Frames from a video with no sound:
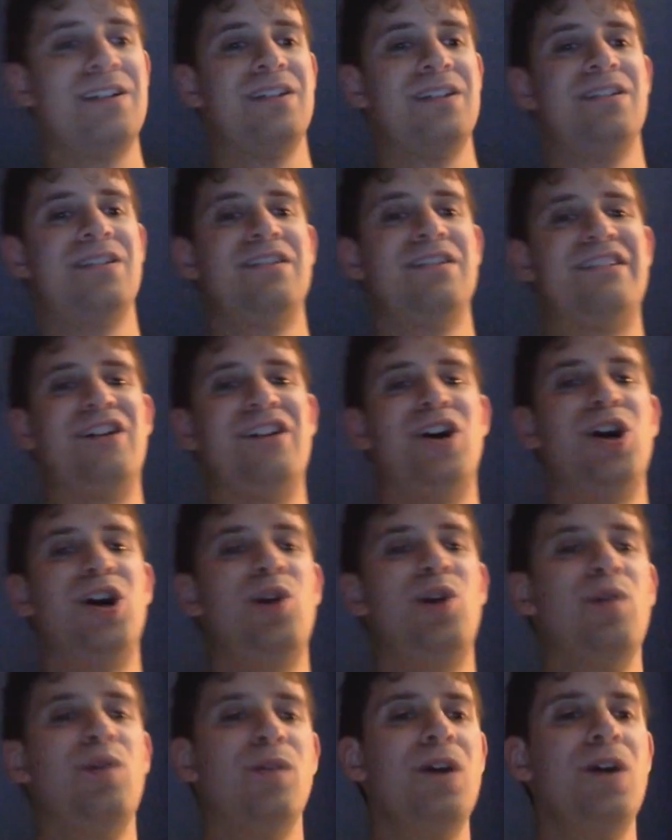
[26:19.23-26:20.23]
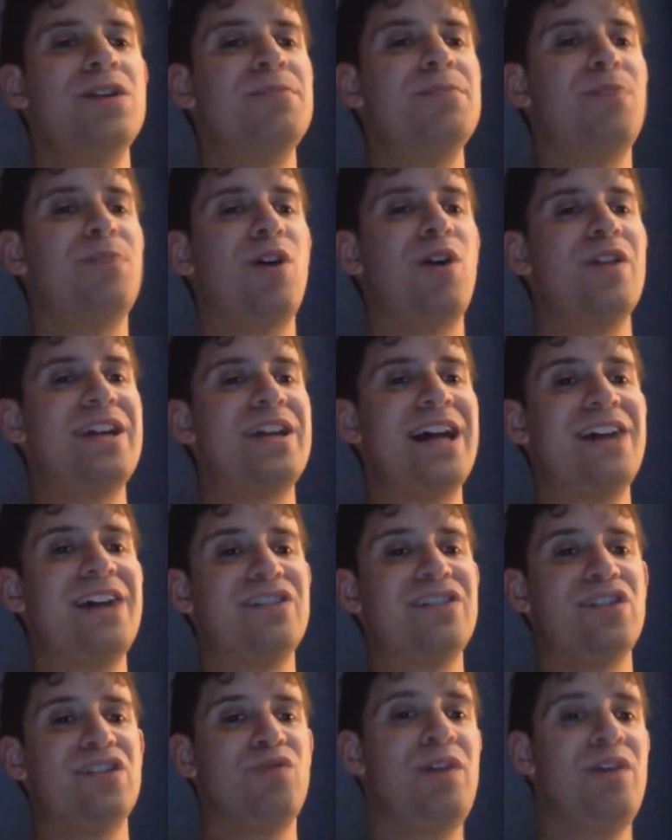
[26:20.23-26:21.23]
So Logan Paul then got
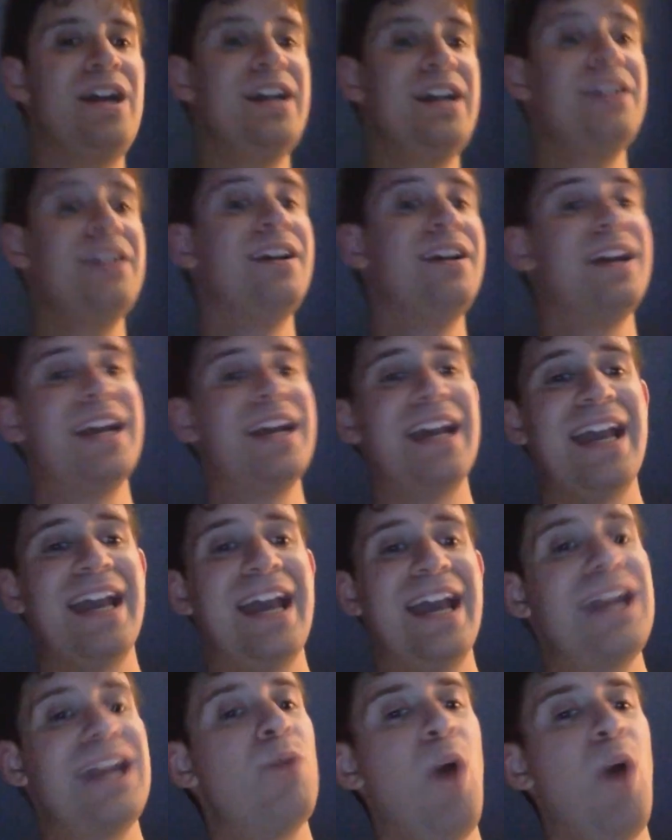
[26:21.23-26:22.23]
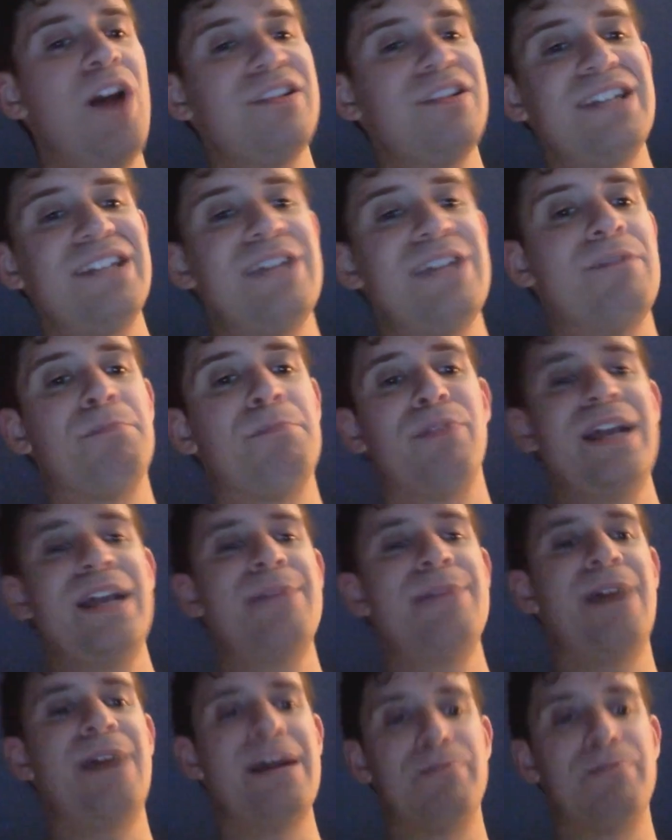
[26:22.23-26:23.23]
into the ring and he wanted to give a play
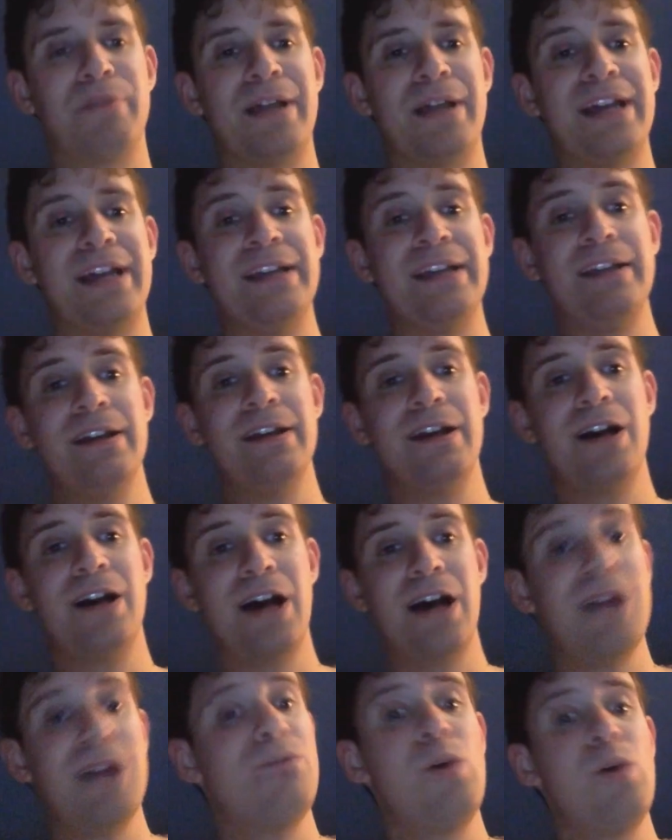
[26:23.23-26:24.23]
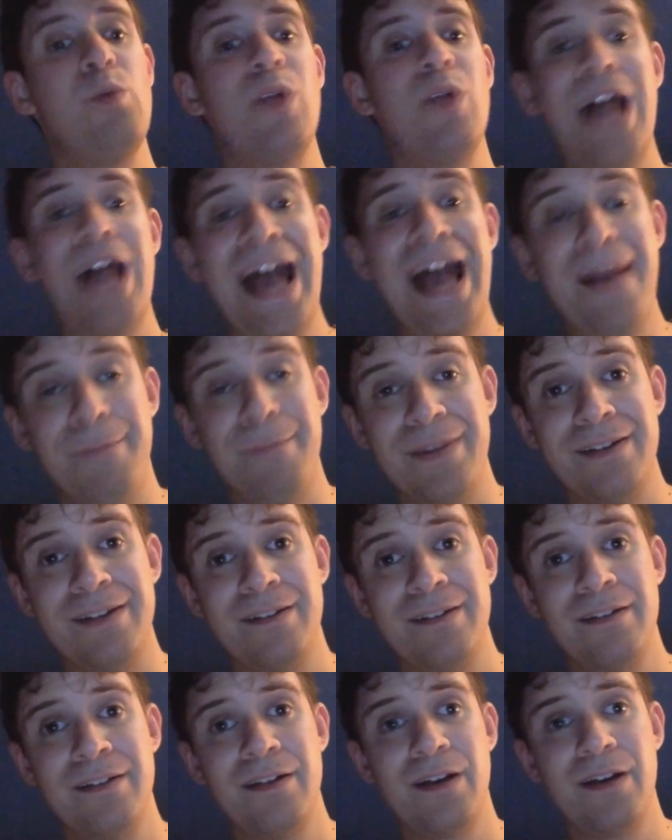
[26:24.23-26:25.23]
by play of what will happen
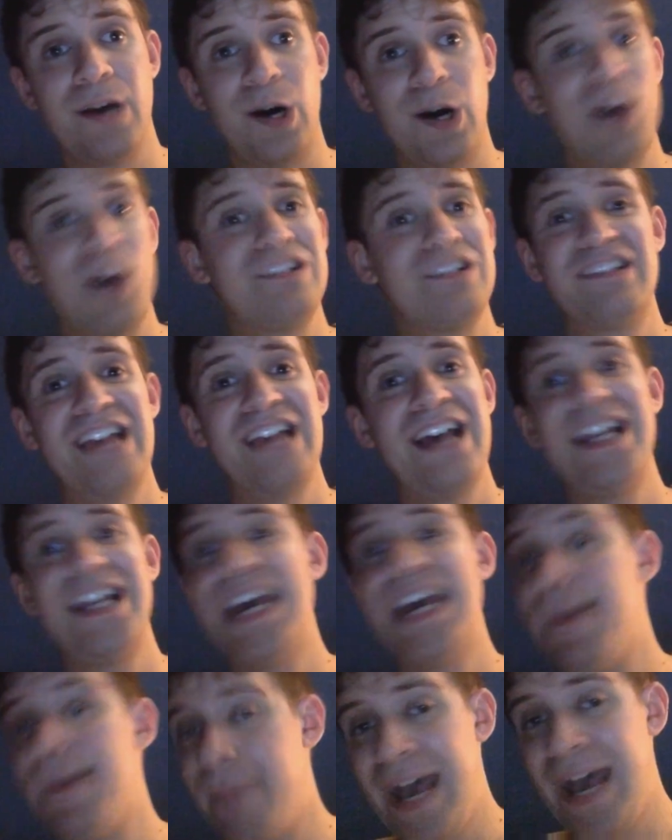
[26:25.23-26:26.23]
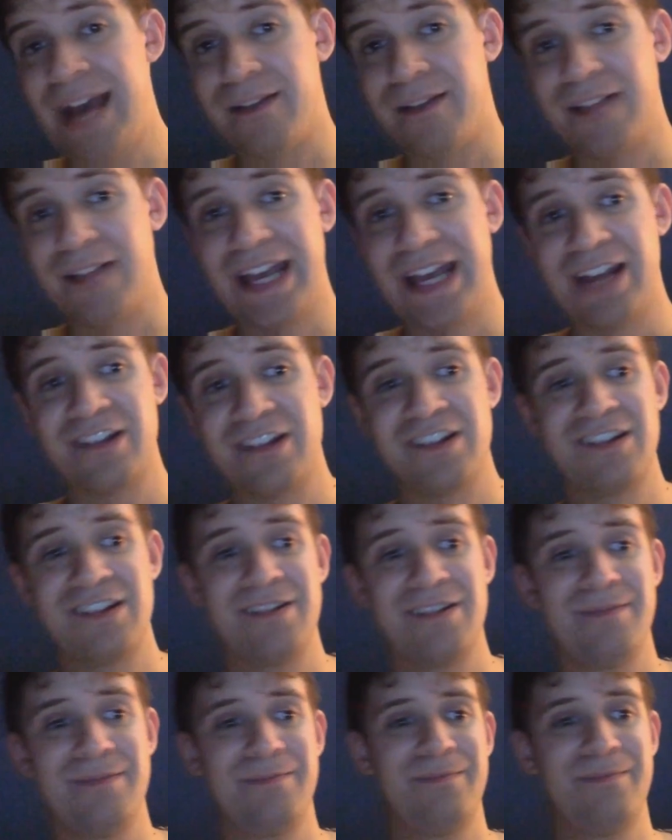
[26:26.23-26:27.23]
on Saturday at Backlash.
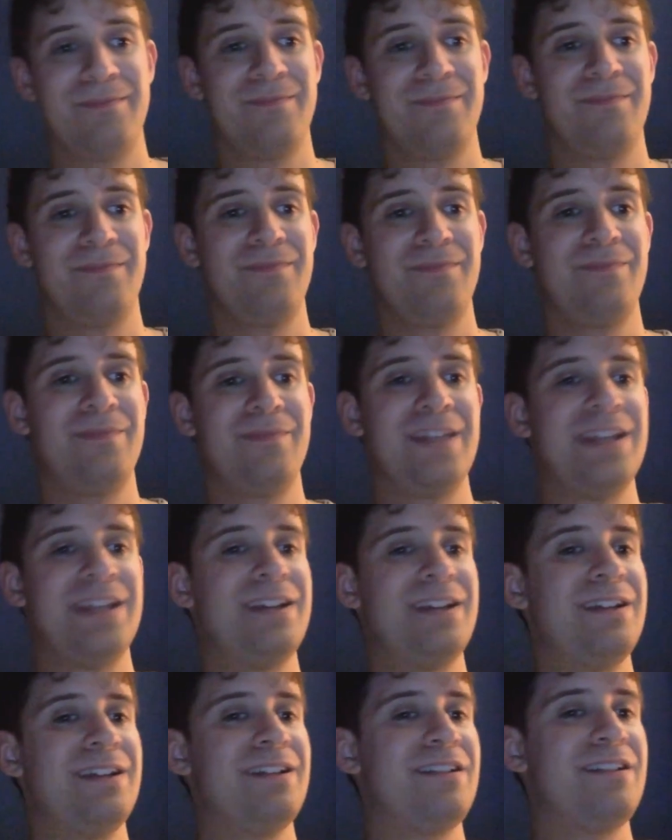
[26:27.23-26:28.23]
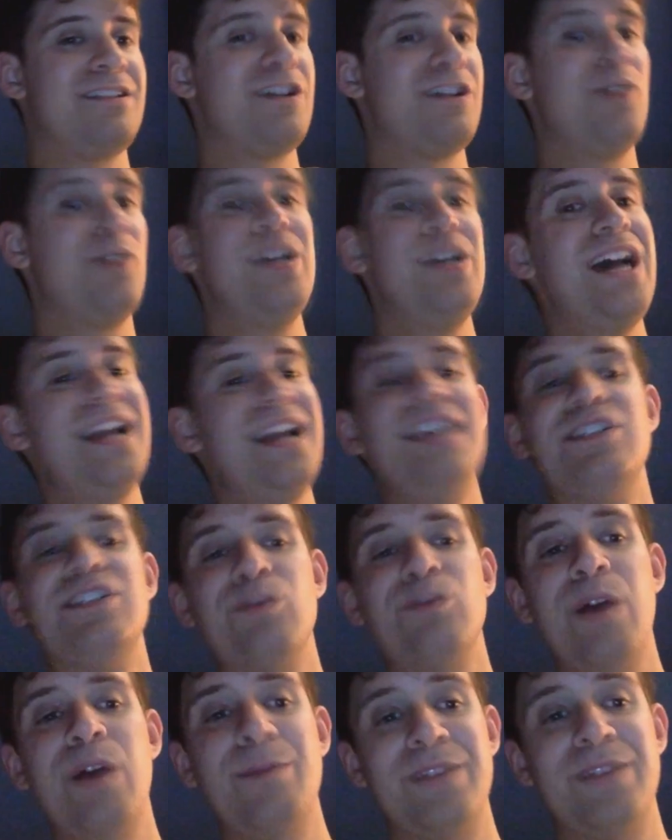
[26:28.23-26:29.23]
So he got
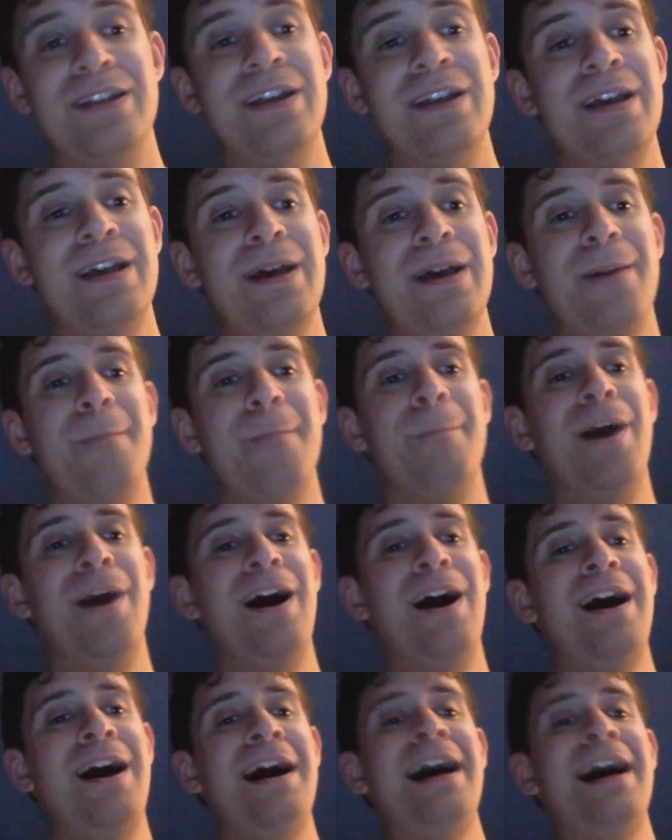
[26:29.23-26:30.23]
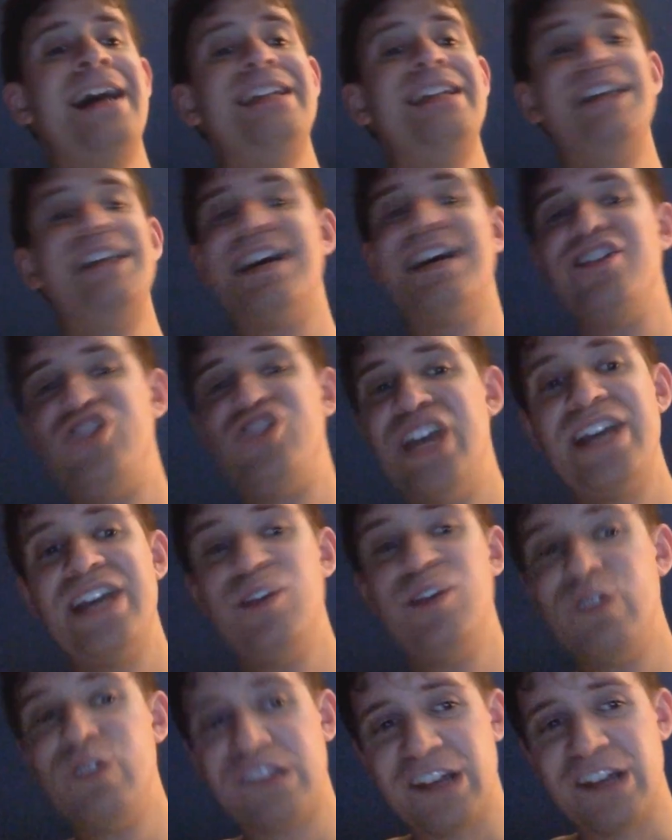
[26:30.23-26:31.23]
interrupted by Jey
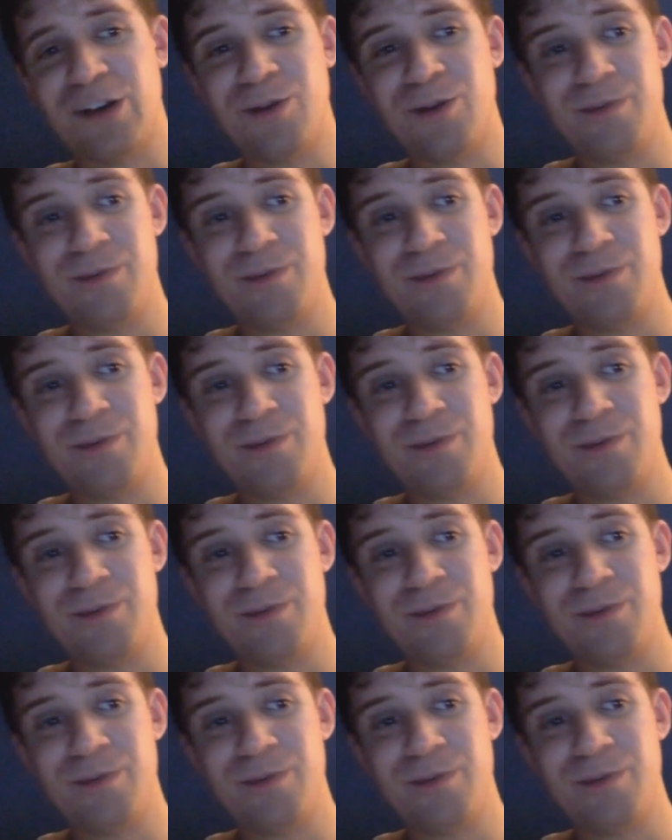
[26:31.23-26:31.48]
Uso,